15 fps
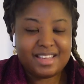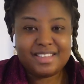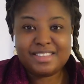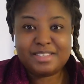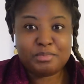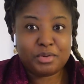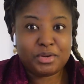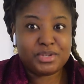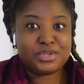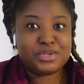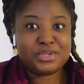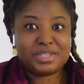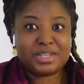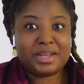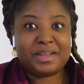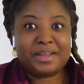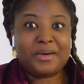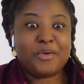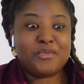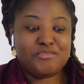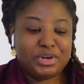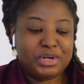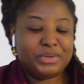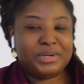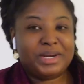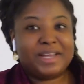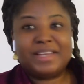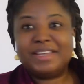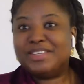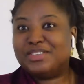This book is just like unreal.
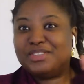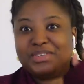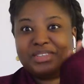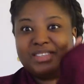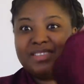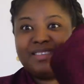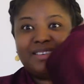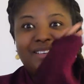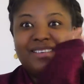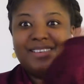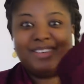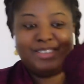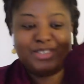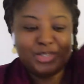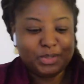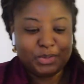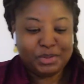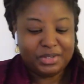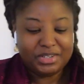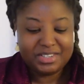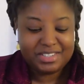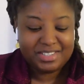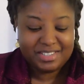Like, it's just so good.